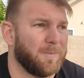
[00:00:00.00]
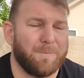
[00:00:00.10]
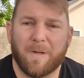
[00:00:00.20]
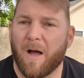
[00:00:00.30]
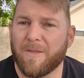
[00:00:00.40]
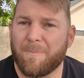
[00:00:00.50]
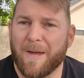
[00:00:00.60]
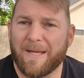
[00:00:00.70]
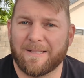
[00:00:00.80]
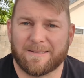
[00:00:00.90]
beyond the
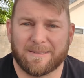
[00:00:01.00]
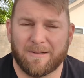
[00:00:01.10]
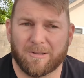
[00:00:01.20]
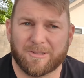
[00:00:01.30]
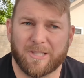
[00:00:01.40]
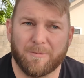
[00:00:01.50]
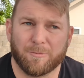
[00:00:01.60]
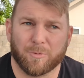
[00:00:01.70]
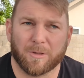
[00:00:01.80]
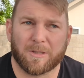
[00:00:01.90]
pace, and our subs
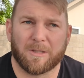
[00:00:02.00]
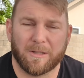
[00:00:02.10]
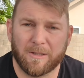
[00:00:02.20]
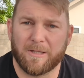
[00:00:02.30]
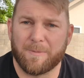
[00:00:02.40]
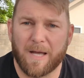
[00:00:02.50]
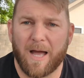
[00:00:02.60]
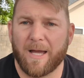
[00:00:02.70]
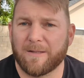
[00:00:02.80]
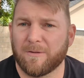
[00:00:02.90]
were clearly
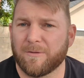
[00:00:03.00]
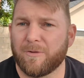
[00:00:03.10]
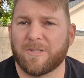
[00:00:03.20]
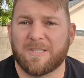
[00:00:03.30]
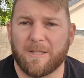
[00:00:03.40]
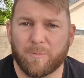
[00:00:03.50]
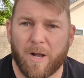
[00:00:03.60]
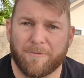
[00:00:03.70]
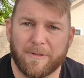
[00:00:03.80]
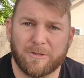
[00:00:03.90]
behind. Lucas Digne went
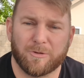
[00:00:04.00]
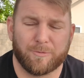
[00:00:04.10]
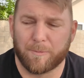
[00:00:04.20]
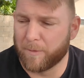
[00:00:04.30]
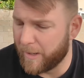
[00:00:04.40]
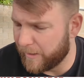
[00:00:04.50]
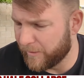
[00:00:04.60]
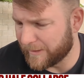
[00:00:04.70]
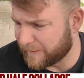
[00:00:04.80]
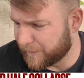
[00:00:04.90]
off injured for Moreno.
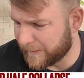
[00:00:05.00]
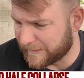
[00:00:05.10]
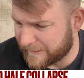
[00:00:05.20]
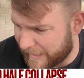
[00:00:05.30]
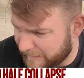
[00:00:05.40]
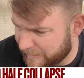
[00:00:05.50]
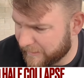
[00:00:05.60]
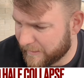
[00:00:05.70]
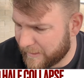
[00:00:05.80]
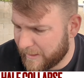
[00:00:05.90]
That's pretty
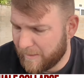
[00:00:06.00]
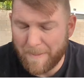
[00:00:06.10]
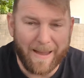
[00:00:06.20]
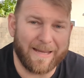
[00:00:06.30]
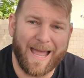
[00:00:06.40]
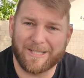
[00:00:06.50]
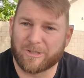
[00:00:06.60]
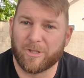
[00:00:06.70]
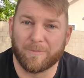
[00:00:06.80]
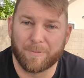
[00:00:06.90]
standard. Matt Cash
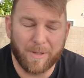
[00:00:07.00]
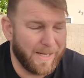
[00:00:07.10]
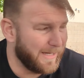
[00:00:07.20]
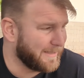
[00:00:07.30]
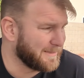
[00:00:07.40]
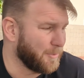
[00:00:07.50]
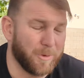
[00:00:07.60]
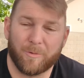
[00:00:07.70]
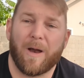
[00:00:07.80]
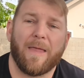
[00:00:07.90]
couldn't play because I
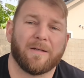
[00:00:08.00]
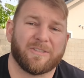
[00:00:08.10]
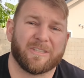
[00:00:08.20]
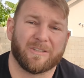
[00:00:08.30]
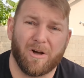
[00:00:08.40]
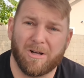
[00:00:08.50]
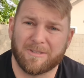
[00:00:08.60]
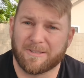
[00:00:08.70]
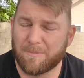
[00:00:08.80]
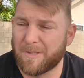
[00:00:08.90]
would have rather seen
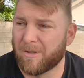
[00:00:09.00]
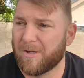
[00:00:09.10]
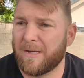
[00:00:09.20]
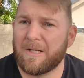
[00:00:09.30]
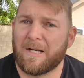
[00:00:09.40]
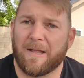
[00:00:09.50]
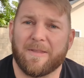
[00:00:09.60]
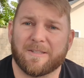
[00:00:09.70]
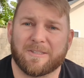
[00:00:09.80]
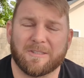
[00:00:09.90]
Cons in the middle, and
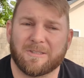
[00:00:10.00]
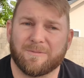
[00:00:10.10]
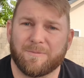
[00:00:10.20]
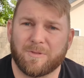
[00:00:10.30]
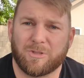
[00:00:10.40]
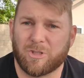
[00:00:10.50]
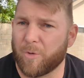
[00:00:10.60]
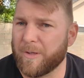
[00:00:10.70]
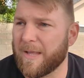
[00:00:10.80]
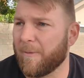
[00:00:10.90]
this is
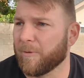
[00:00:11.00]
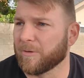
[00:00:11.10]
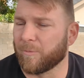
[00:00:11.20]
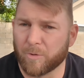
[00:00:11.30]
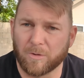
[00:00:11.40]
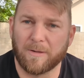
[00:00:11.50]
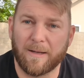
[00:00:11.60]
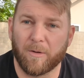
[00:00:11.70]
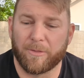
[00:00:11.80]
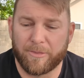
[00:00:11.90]
showing that we're we're a
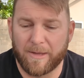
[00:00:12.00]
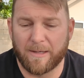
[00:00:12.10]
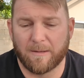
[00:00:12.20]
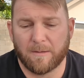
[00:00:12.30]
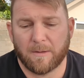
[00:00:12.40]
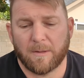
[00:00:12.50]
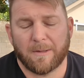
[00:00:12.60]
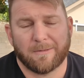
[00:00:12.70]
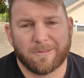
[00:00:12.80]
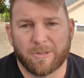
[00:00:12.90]
little thin.
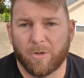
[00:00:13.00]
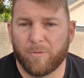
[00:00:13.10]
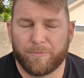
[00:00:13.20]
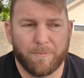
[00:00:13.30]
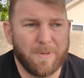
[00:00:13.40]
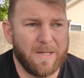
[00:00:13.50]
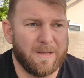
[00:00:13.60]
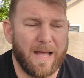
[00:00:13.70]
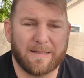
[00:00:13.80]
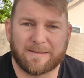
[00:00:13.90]
So for me,
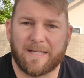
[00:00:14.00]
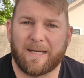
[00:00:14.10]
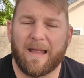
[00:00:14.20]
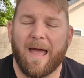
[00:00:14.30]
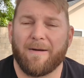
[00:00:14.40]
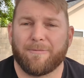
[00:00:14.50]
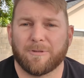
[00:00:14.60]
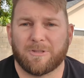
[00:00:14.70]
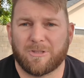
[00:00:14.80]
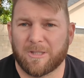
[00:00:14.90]
that second half
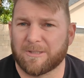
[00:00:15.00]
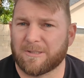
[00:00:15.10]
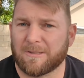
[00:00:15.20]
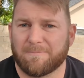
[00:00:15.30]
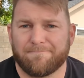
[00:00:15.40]
was just